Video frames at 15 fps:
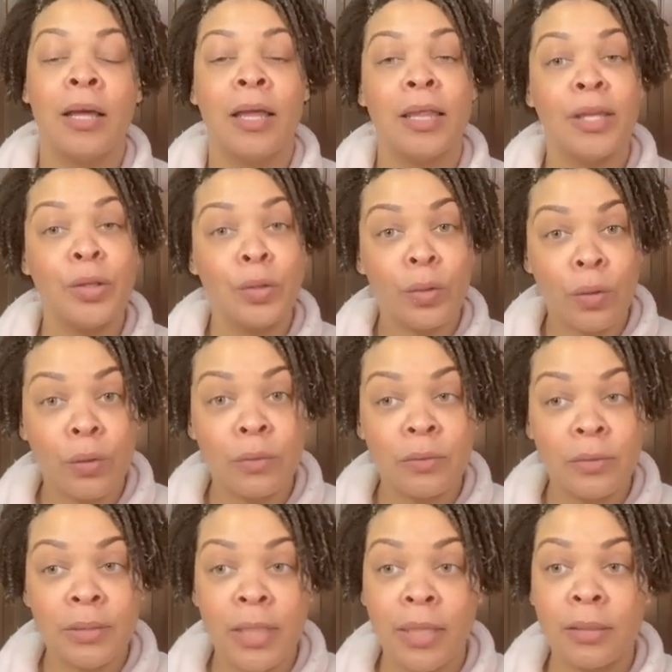Then, you know,
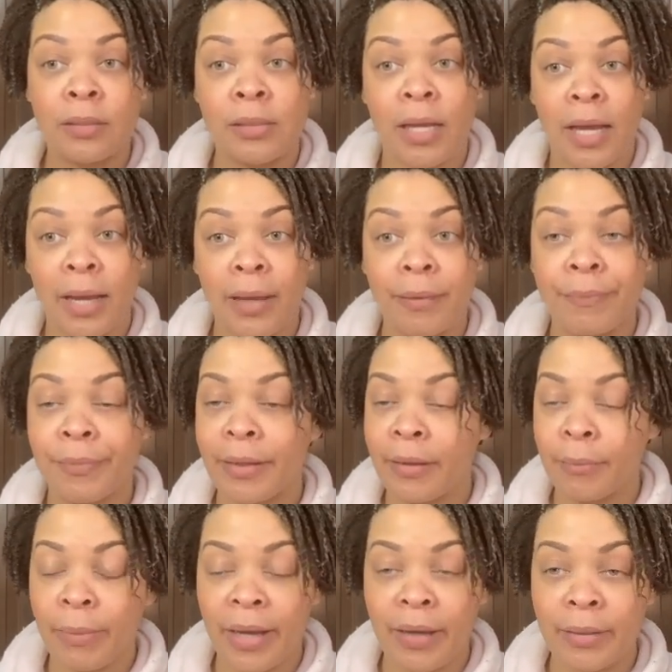take the time, think
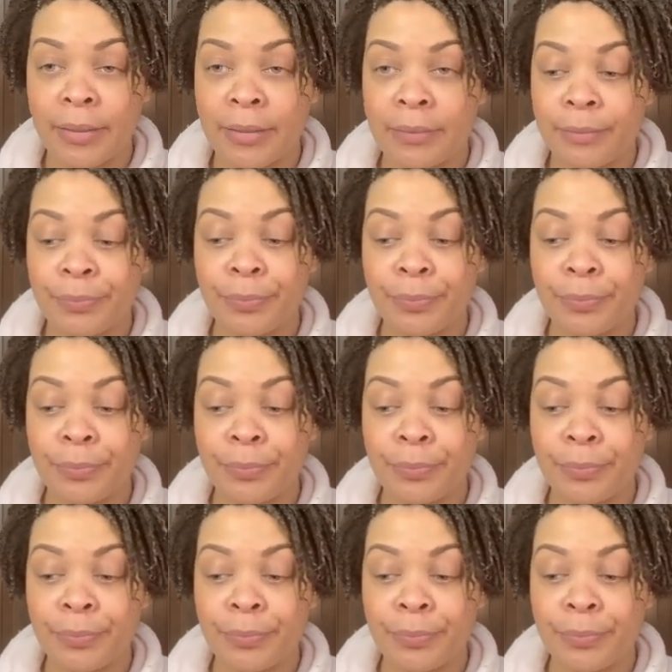about it,